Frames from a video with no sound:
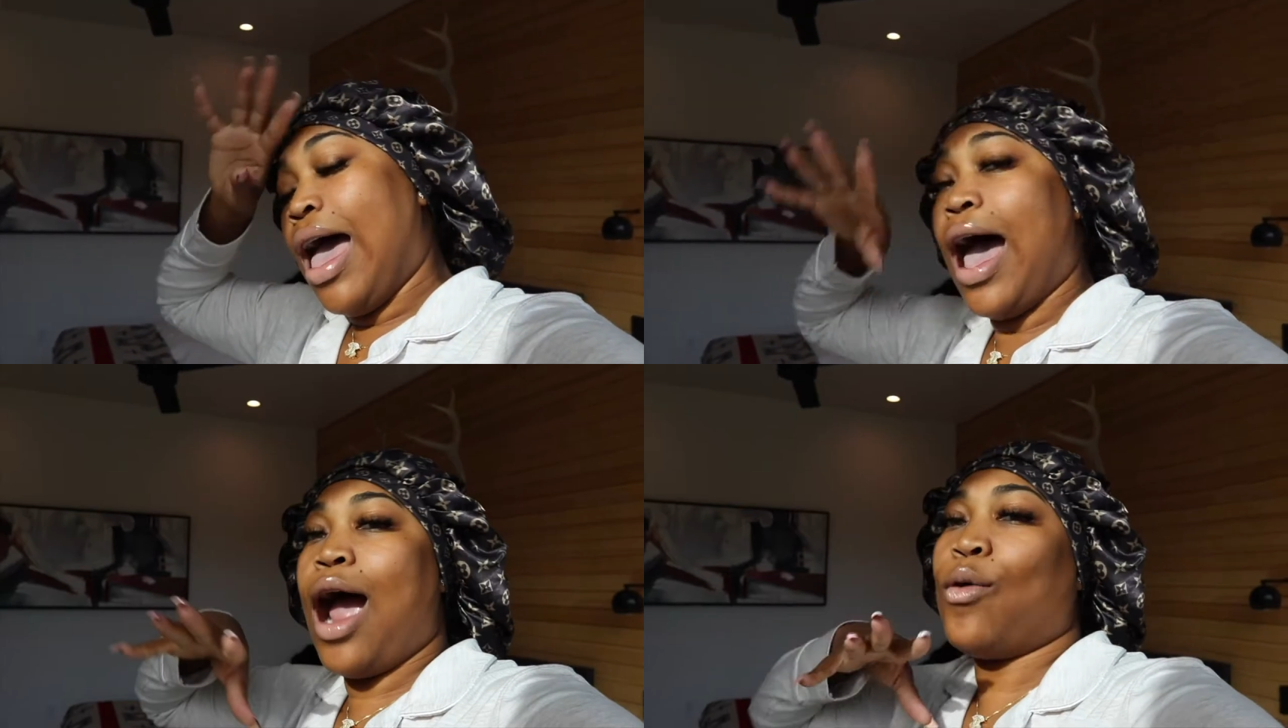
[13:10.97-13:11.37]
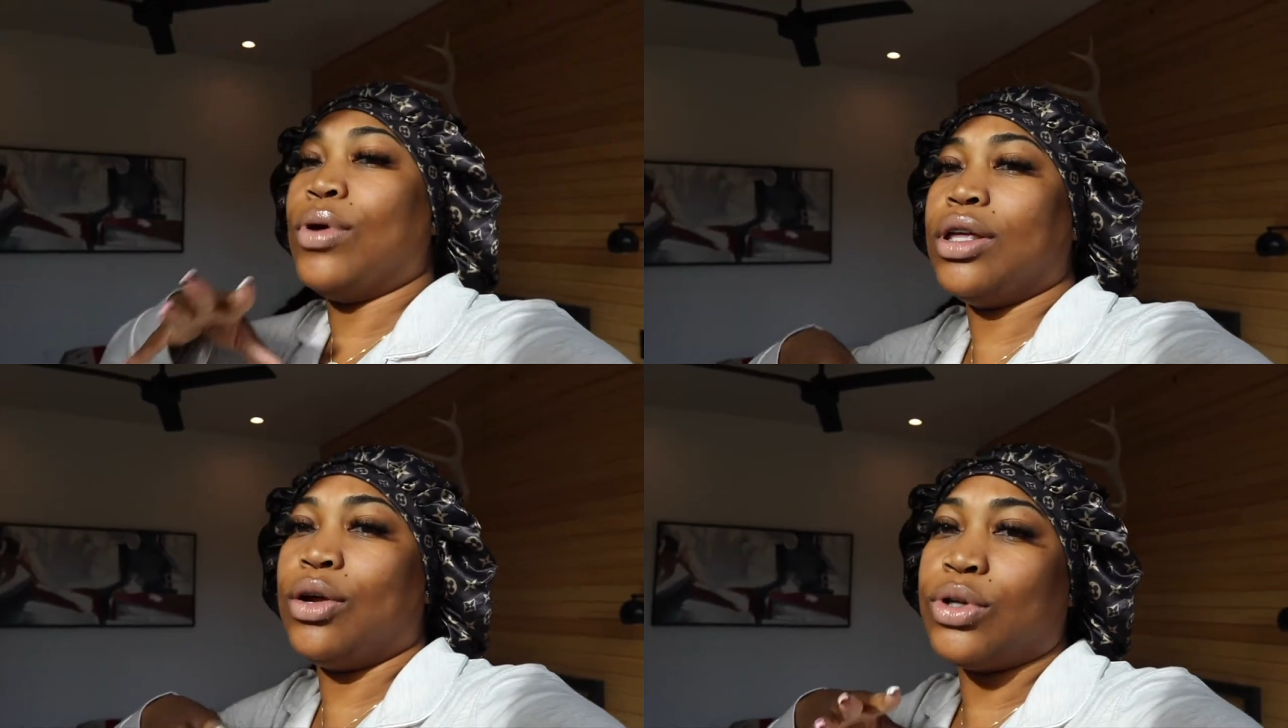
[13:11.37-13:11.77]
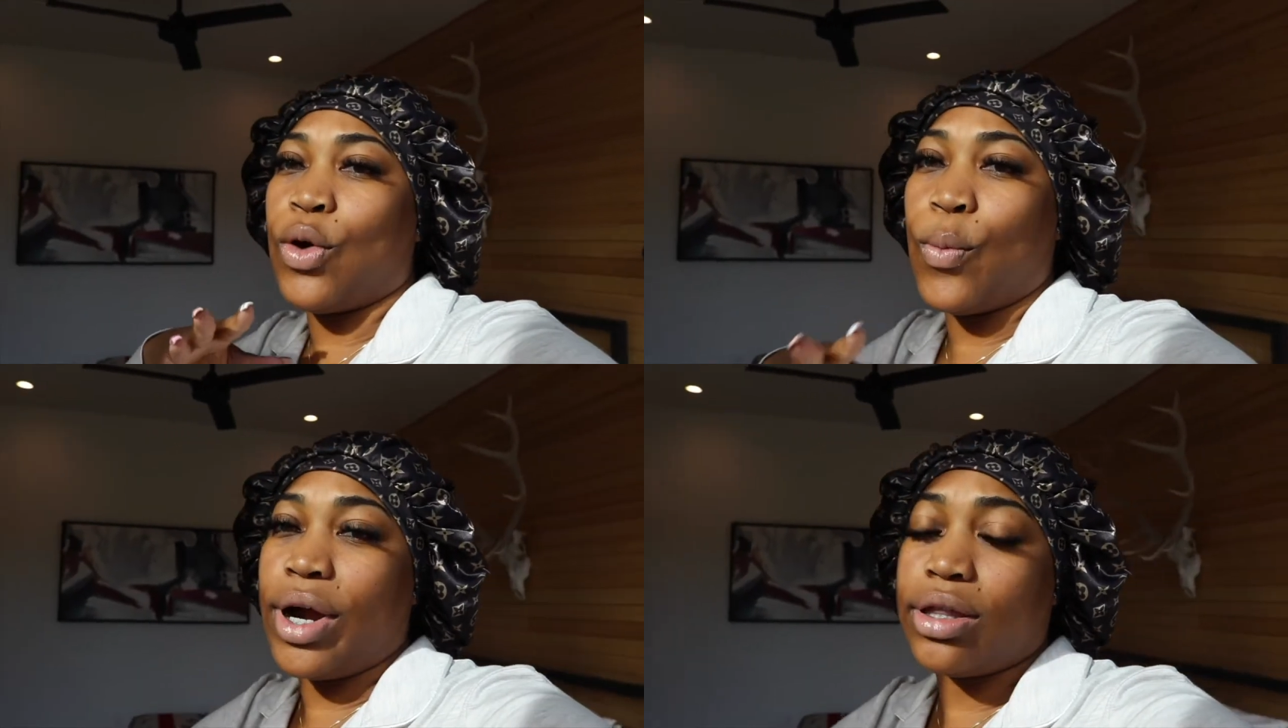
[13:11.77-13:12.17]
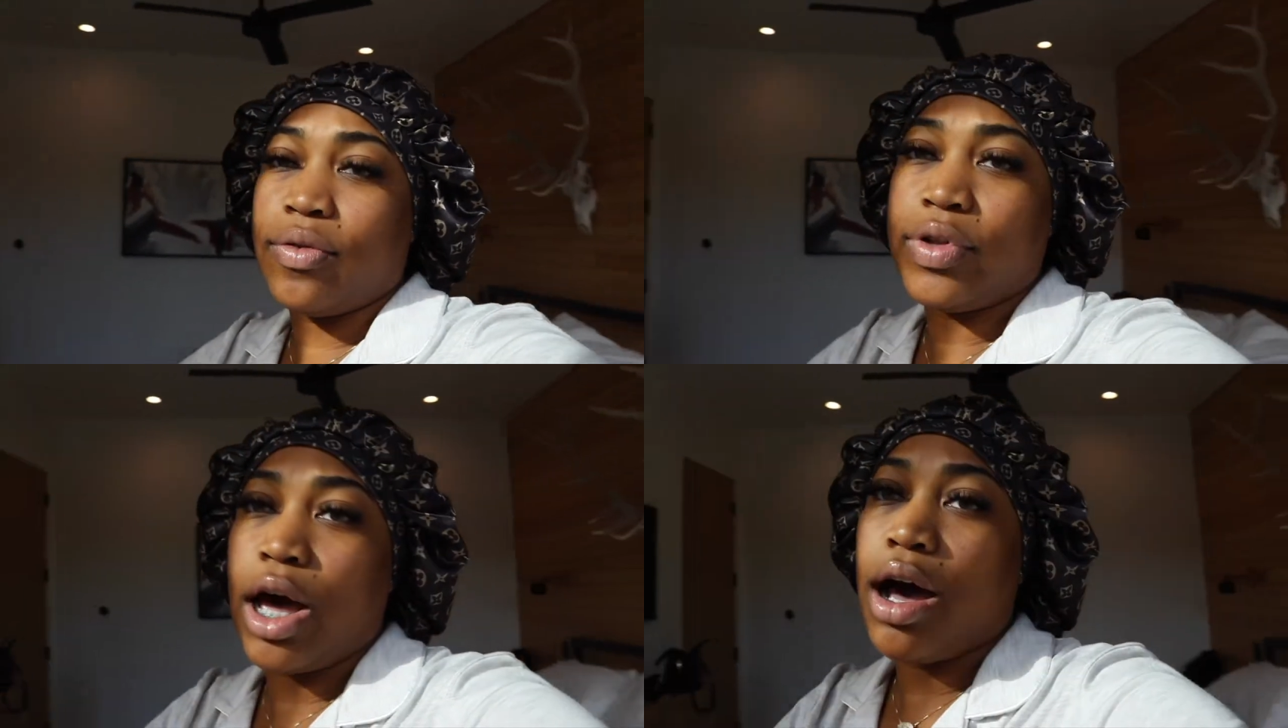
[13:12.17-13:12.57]
I really don't know where the
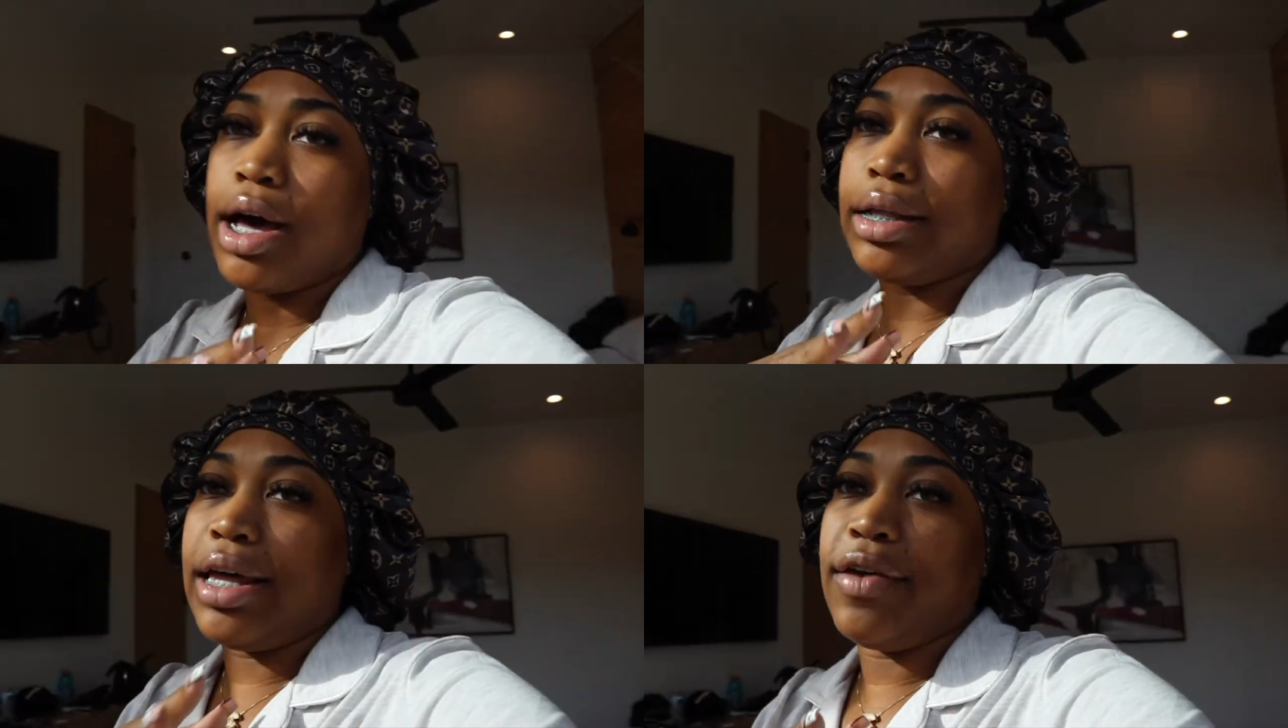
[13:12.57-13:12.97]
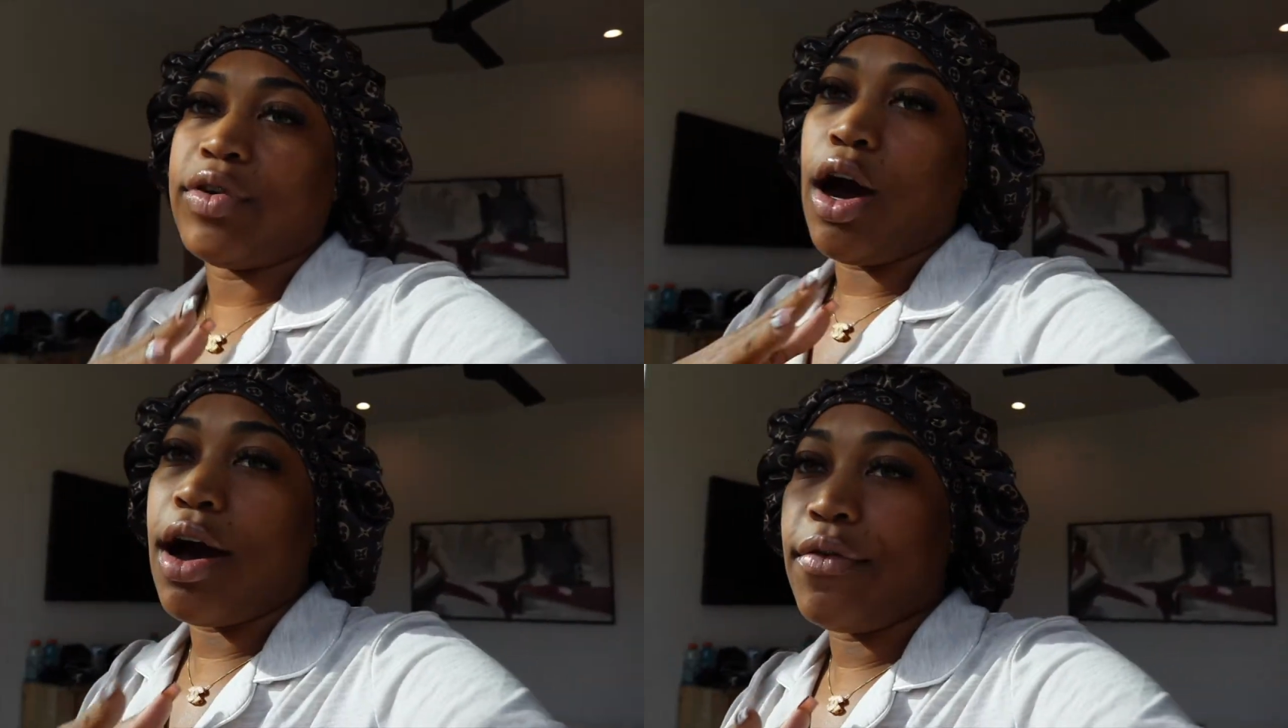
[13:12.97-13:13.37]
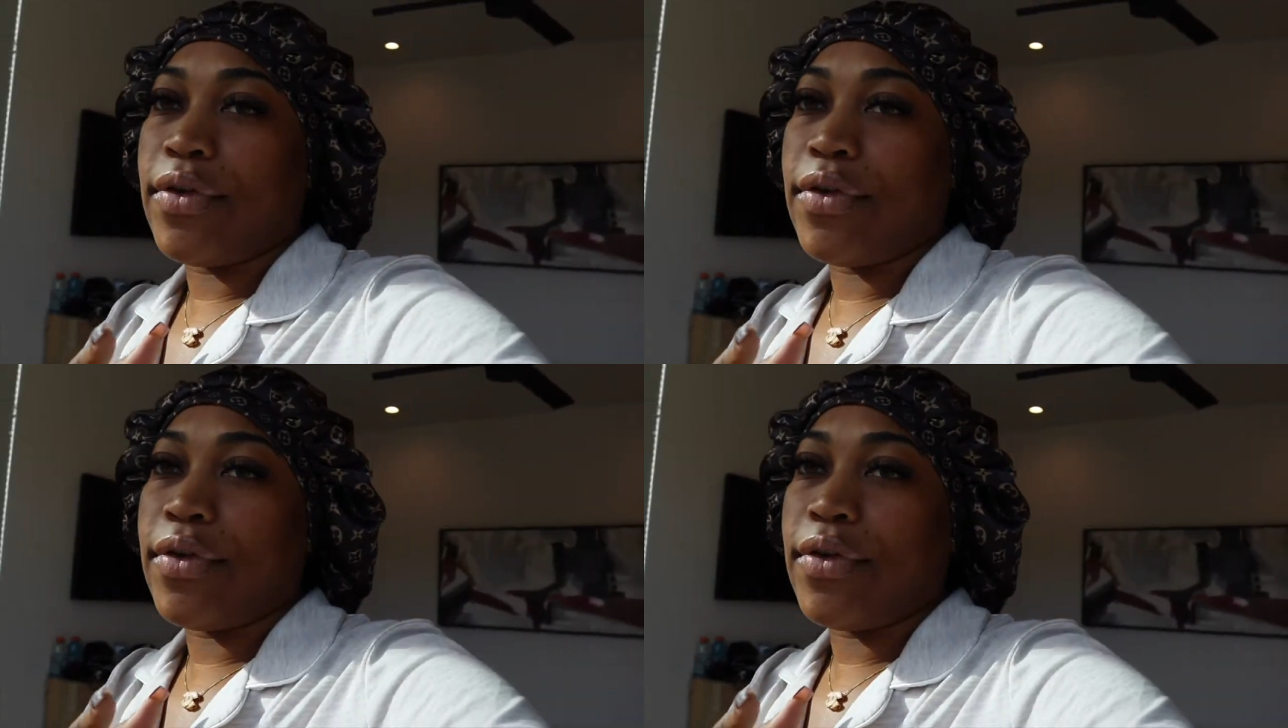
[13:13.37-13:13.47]
vlog left off